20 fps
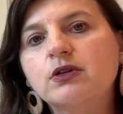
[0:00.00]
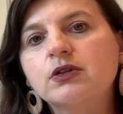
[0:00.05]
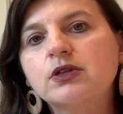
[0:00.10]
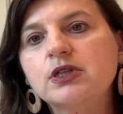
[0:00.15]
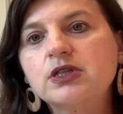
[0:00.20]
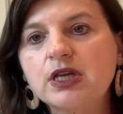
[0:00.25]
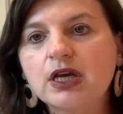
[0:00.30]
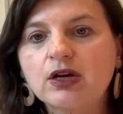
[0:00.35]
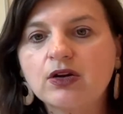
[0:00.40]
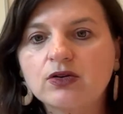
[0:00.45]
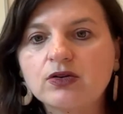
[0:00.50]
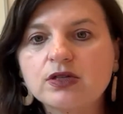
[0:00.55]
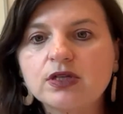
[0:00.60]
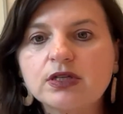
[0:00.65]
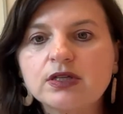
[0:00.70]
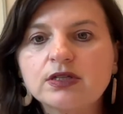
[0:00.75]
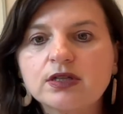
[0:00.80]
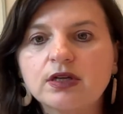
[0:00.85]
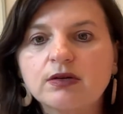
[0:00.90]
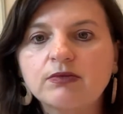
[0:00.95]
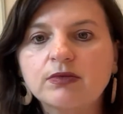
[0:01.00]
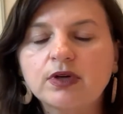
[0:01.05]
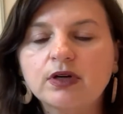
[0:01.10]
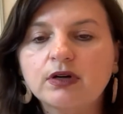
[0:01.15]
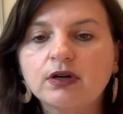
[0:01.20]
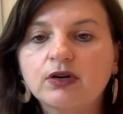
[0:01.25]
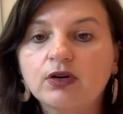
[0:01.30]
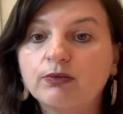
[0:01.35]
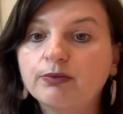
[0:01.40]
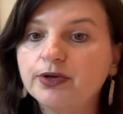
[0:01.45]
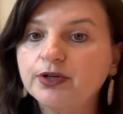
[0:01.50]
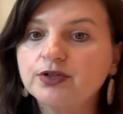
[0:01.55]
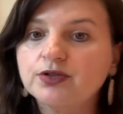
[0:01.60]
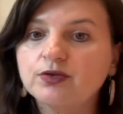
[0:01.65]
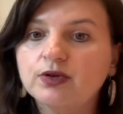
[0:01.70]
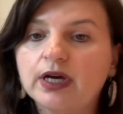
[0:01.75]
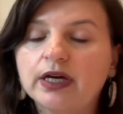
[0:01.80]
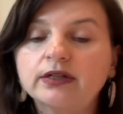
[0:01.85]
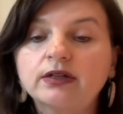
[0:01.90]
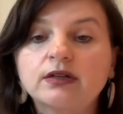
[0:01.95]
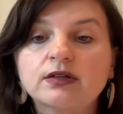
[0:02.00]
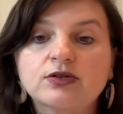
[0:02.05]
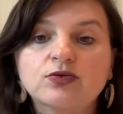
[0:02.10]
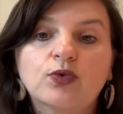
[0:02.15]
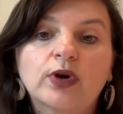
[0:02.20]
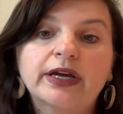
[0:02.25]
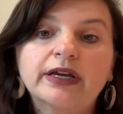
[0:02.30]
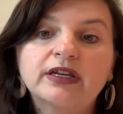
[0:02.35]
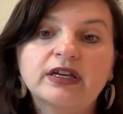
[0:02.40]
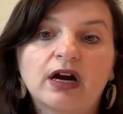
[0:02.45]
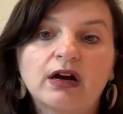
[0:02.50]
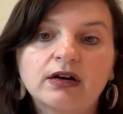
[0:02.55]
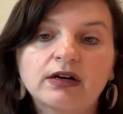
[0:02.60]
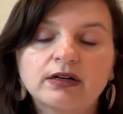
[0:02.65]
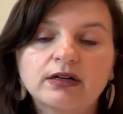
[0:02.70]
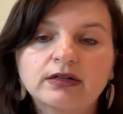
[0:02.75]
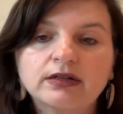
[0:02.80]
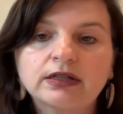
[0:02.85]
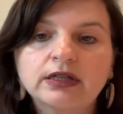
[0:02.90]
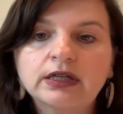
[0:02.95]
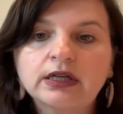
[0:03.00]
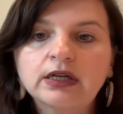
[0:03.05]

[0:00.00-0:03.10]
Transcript: This ecosystem compared to Leiden is way younger.